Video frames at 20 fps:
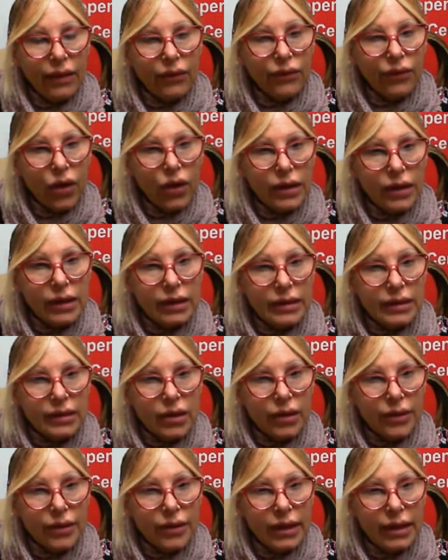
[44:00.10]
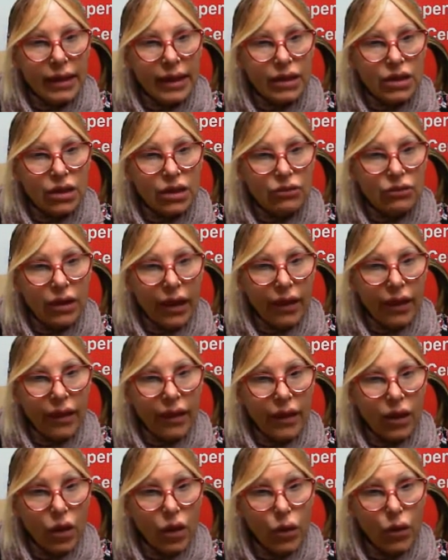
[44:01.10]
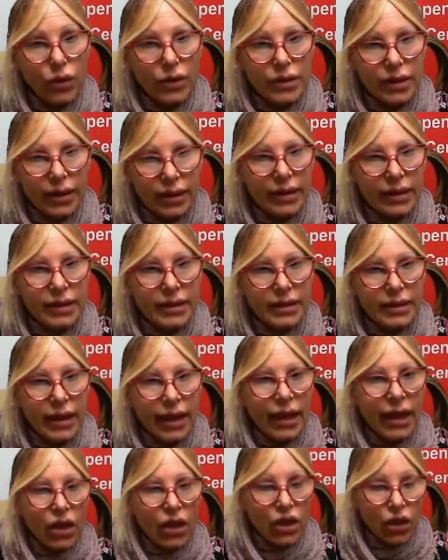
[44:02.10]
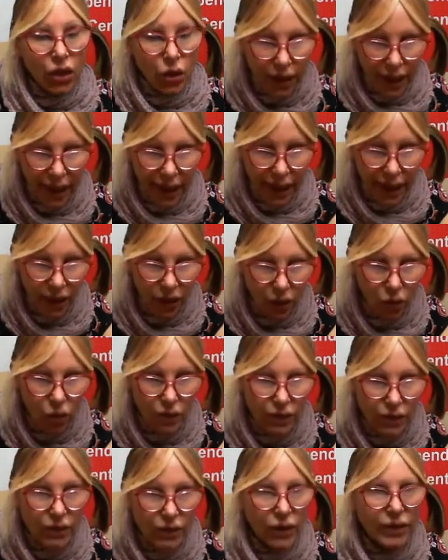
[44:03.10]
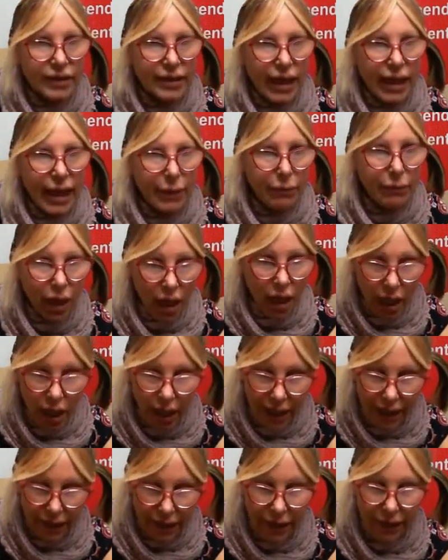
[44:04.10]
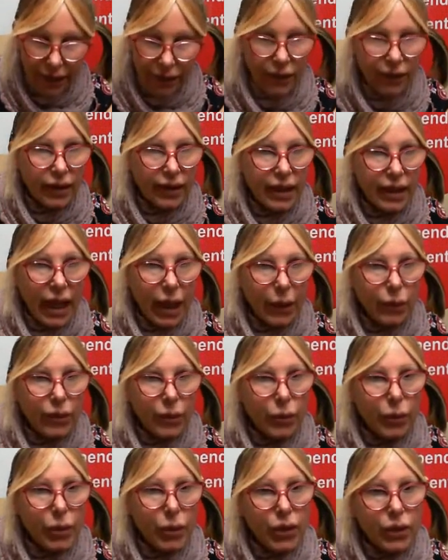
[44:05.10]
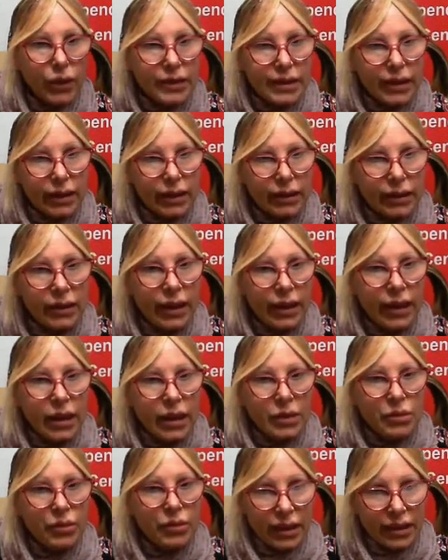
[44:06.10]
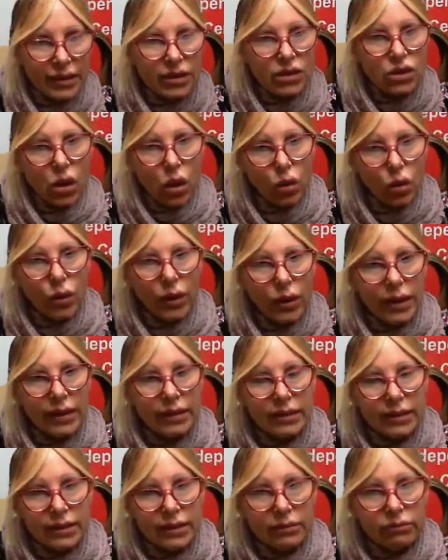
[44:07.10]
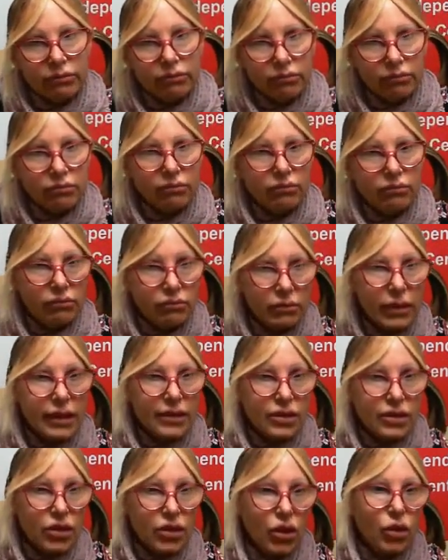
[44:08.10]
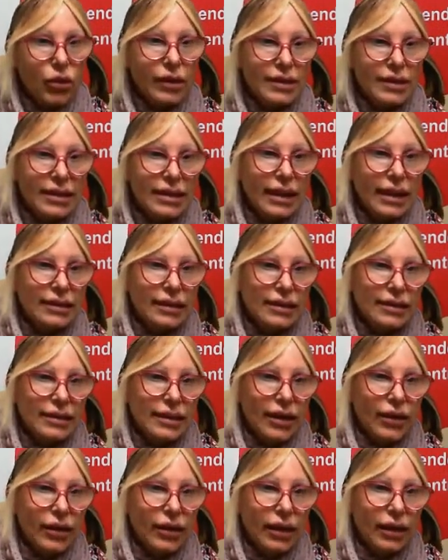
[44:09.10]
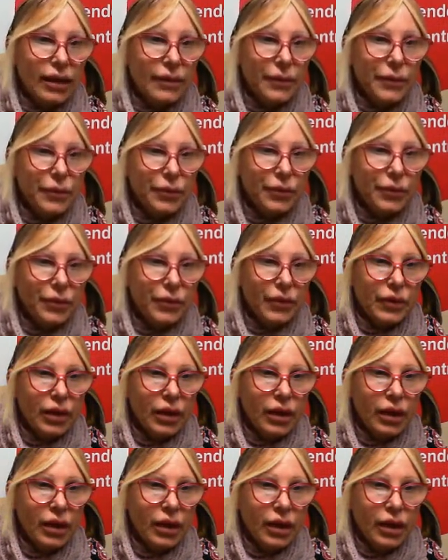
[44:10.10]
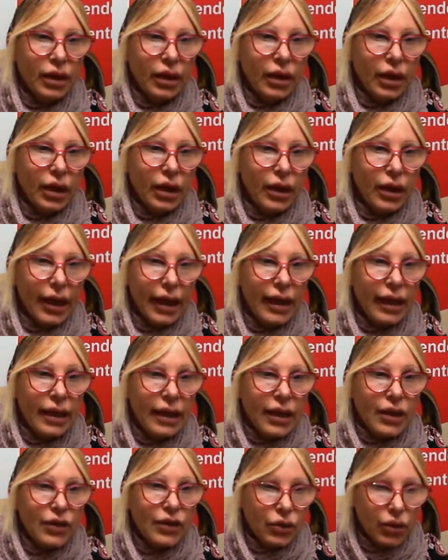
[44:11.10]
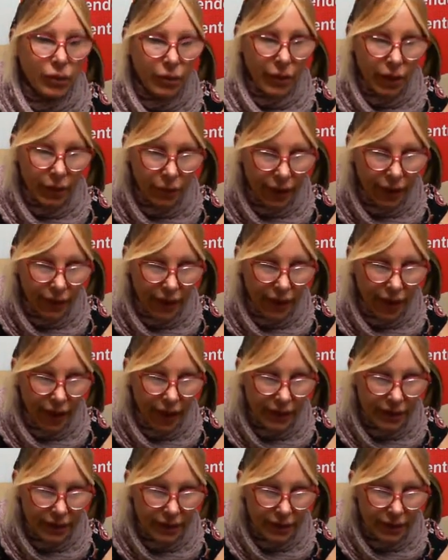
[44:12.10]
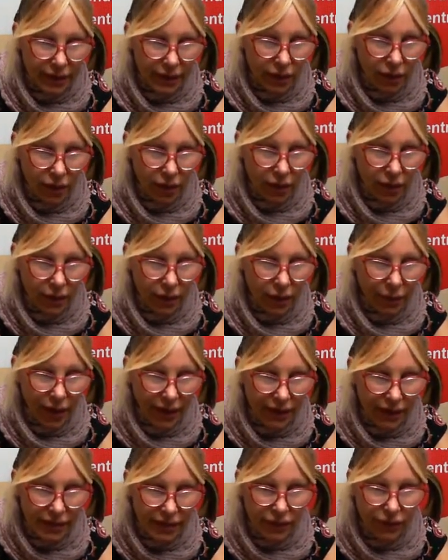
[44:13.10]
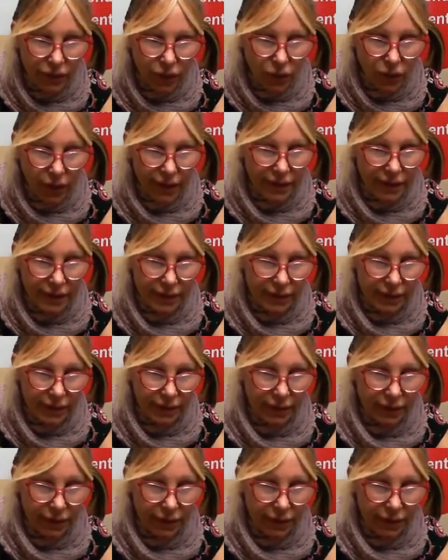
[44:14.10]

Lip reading: the focus is on the lecture rather than who did it. You can also say by and then the name of the person, but it's not always necessary. Okay, so remember that the passive voice